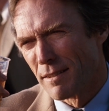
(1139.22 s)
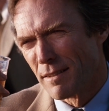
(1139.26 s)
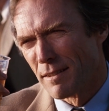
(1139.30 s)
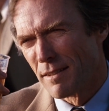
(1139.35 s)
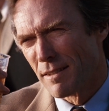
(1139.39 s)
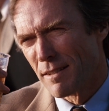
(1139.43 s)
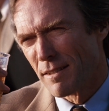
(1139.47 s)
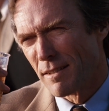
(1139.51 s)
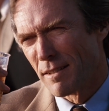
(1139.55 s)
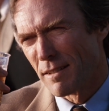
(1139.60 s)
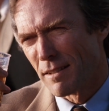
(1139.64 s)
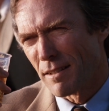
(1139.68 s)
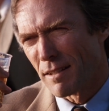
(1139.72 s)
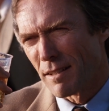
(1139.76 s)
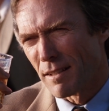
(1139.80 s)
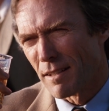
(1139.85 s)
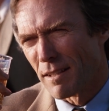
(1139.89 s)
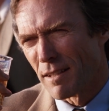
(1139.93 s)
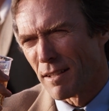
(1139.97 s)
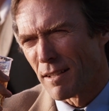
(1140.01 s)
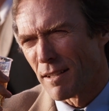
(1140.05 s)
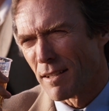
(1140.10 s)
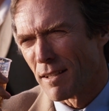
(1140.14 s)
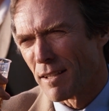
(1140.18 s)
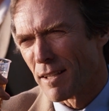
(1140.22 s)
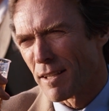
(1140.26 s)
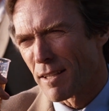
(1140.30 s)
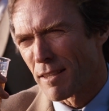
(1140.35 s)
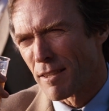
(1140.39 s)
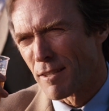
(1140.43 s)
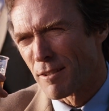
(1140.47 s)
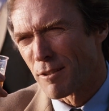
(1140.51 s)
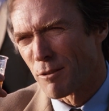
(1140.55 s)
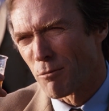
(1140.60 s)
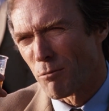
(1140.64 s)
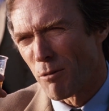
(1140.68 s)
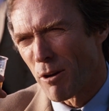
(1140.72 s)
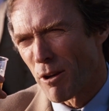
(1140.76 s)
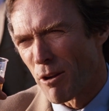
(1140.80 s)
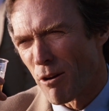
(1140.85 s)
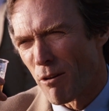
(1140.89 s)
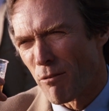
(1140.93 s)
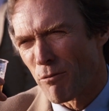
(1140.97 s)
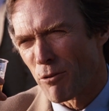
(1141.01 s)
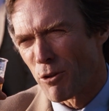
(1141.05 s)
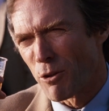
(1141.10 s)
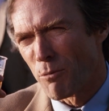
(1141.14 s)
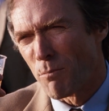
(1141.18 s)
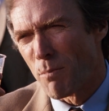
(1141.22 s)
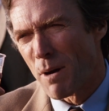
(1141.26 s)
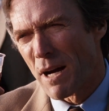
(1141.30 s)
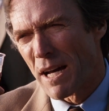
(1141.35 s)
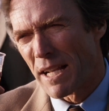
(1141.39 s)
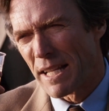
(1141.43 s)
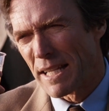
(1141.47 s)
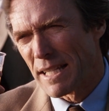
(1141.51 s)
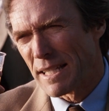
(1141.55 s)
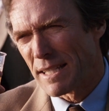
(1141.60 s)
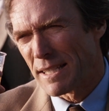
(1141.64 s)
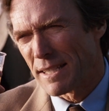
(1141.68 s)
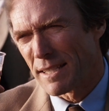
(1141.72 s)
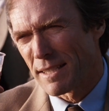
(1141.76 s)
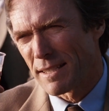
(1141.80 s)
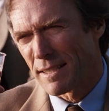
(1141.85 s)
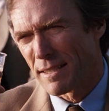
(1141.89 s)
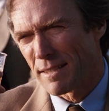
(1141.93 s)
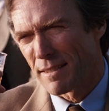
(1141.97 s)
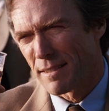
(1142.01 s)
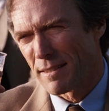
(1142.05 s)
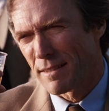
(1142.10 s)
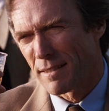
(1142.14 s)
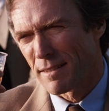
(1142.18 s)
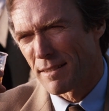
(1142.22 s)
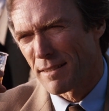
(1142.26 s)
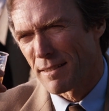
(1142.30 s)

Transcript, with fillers: Richard Tuggle was too slow behind the camera. He was